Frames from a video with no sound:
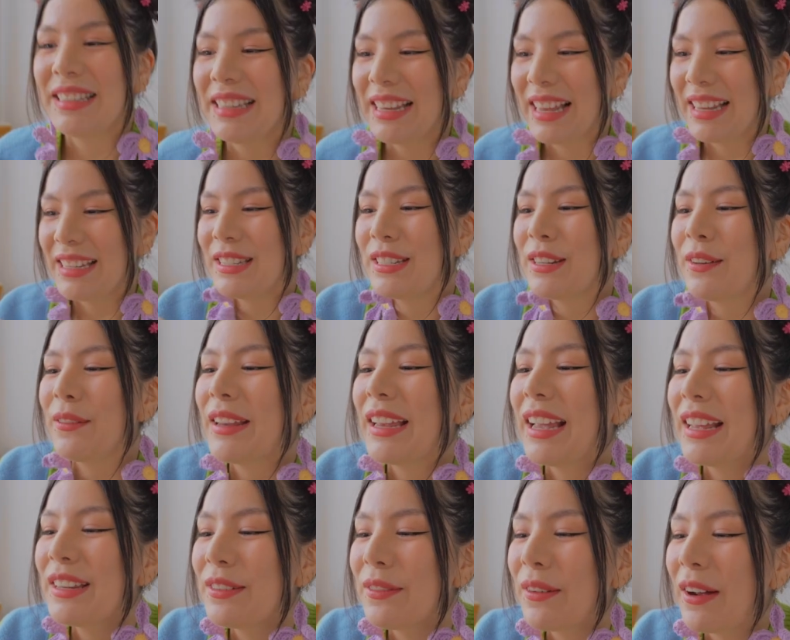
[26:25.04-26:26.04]
Yes, so we
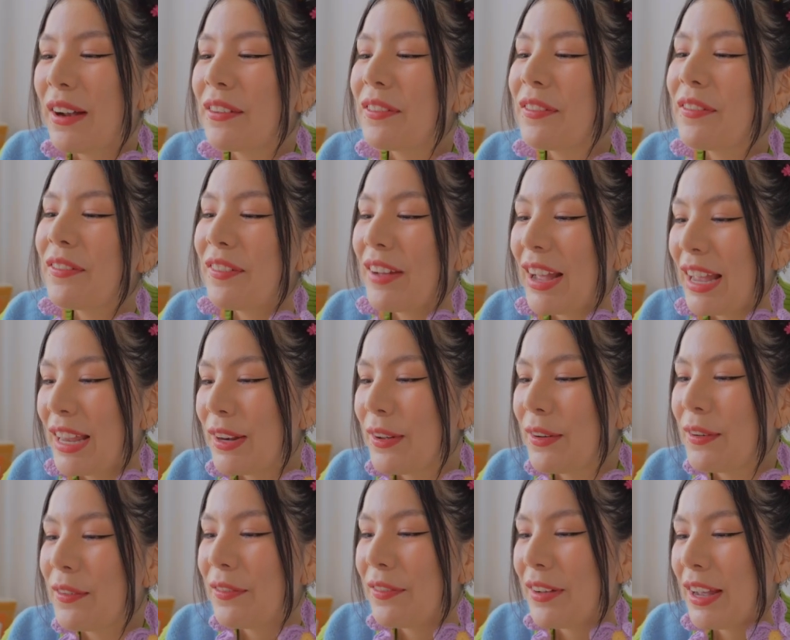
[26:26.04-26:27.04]
get to our
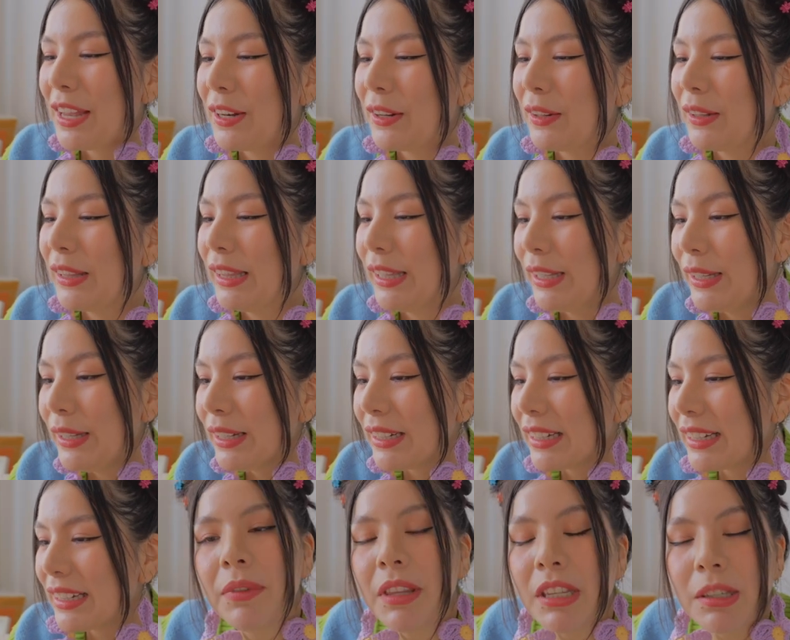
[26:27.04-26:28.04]
final
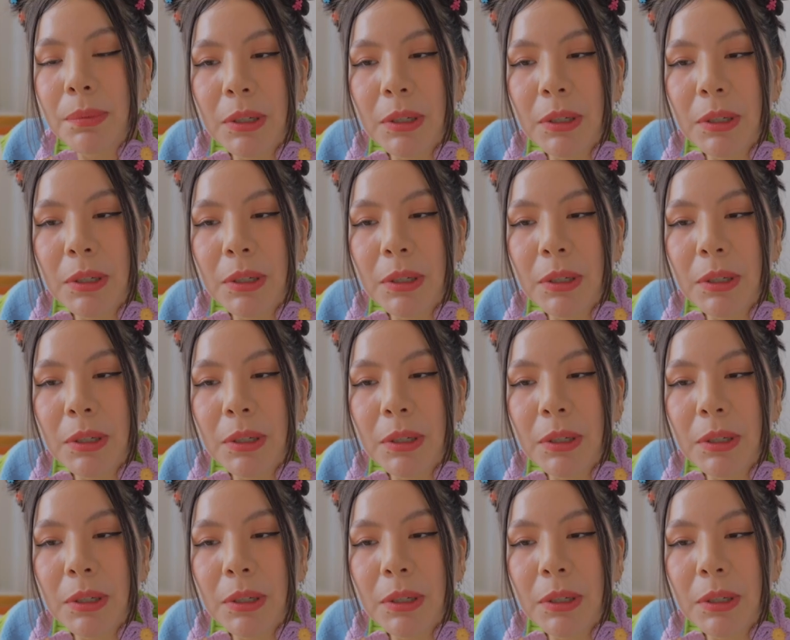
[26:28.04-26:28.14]
look. This